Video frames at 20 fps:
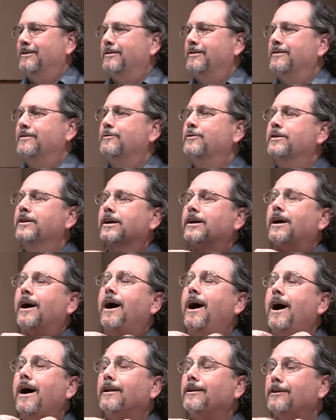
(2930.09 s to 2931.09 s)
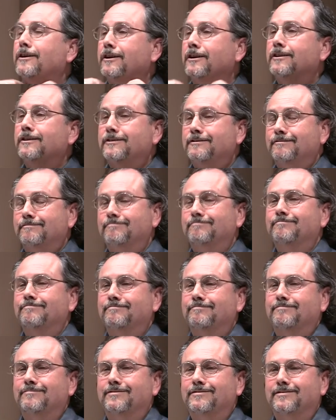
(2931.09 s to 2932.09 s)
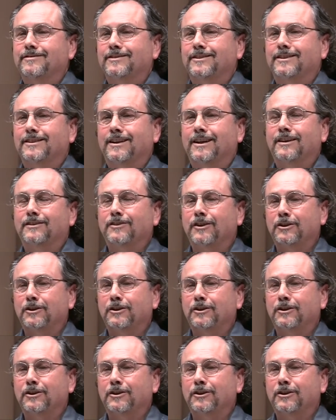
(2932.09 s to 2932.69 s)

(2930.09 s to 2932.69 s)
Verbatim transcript: With a collar, as